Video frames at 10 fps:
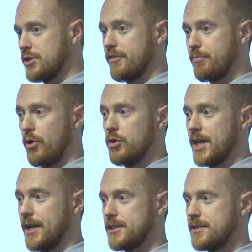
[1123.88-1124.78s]
iterative
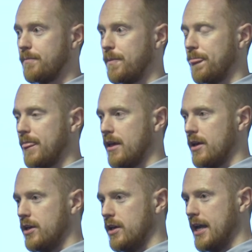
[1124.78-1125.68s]
process.
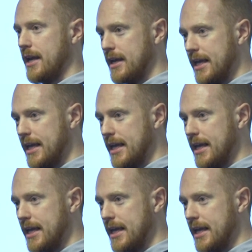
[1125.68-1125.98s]
It